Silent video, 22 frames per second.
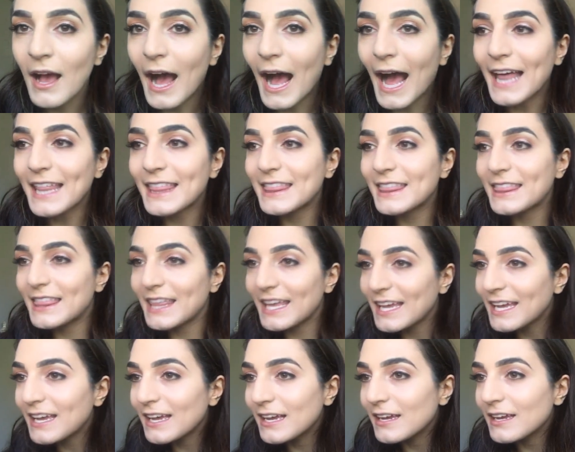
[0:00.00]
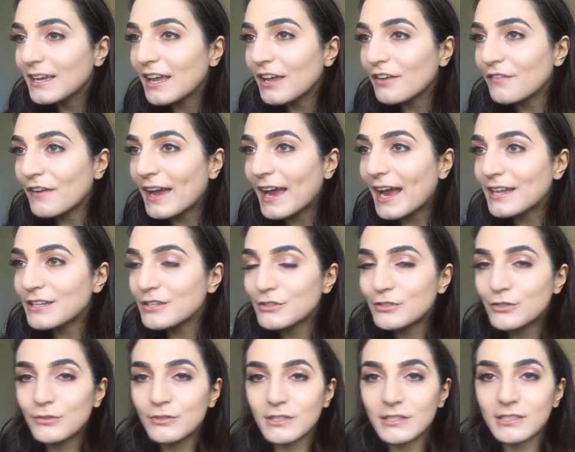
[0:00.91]
I think if I had to
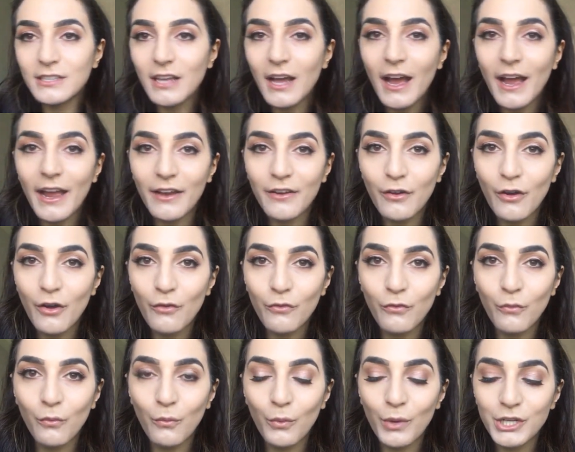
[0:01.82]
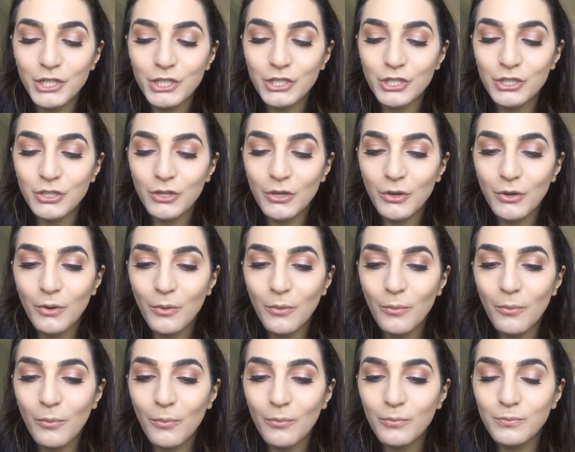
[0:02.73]
choose a side of which
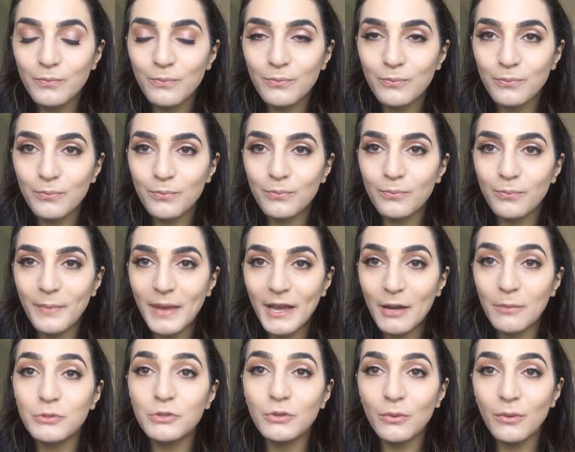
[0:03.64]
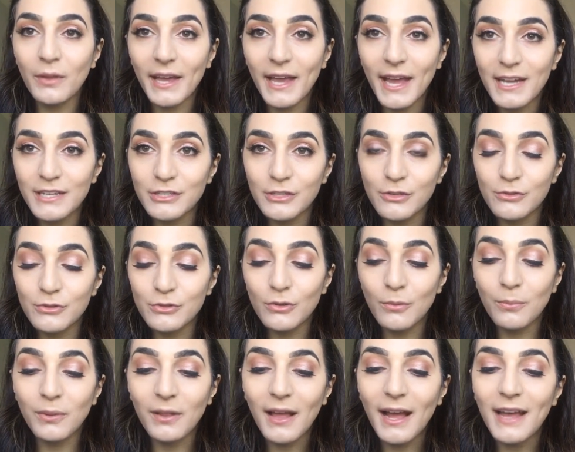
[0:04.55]
makeup tool I had to use to
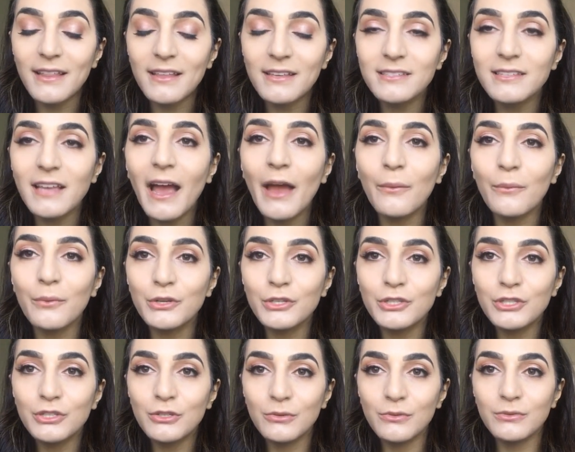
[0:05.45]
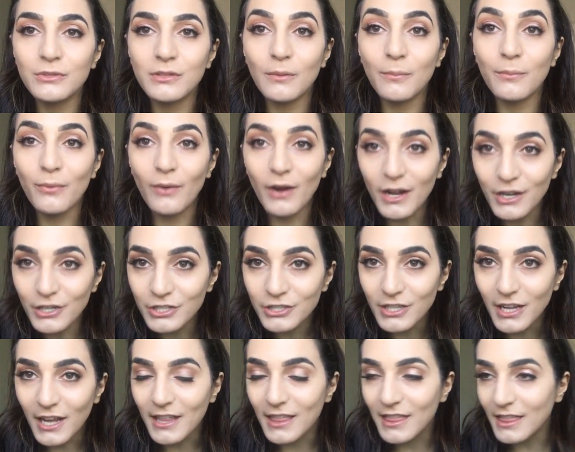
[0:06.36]
apply this, I would choose the brush.
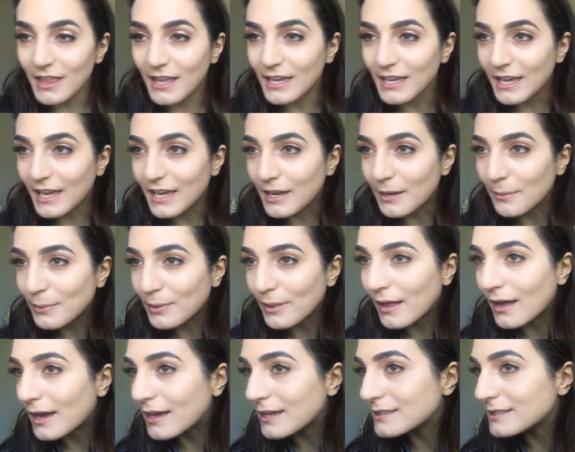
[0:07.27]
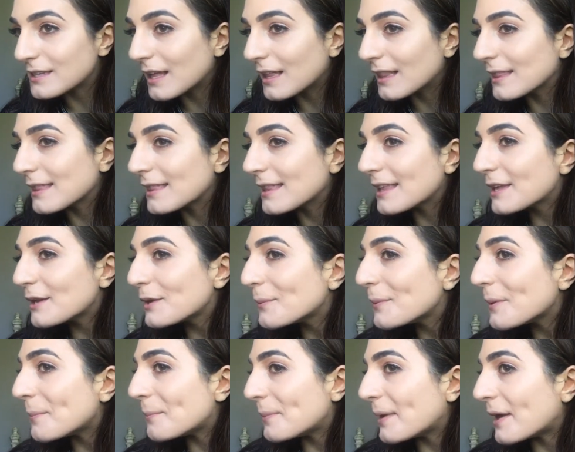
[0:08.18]
I think it applies a little
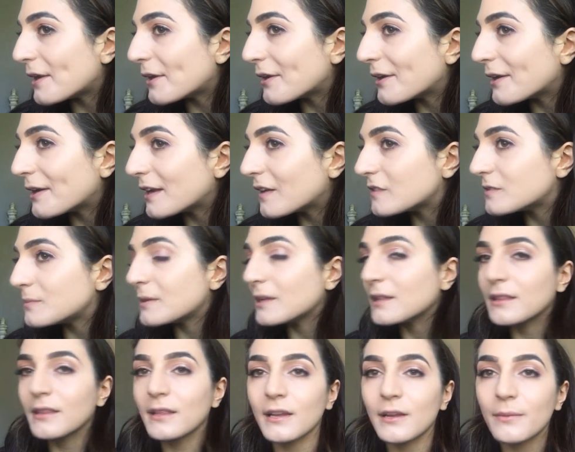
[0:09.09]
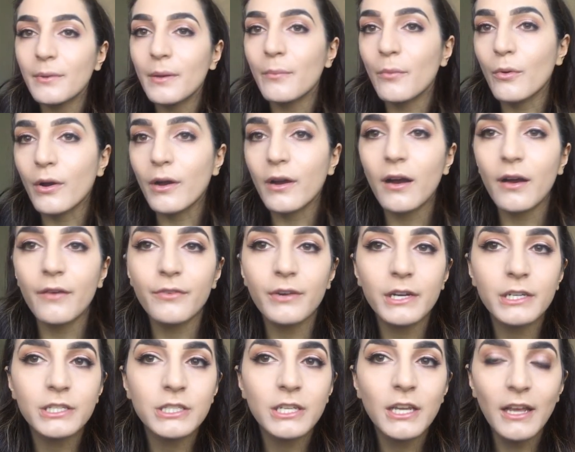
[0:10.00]
bit better. It gives me a little bit more
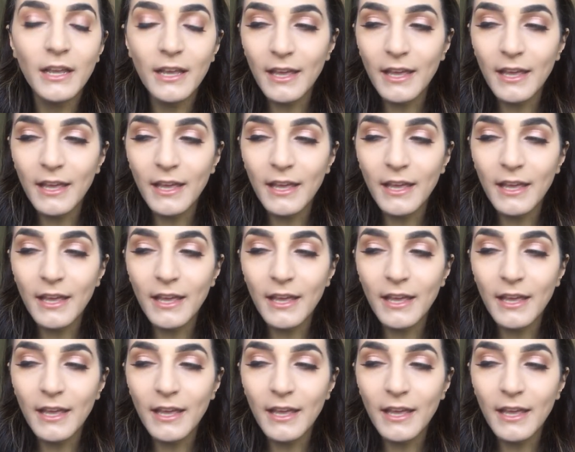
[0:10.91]
coverage.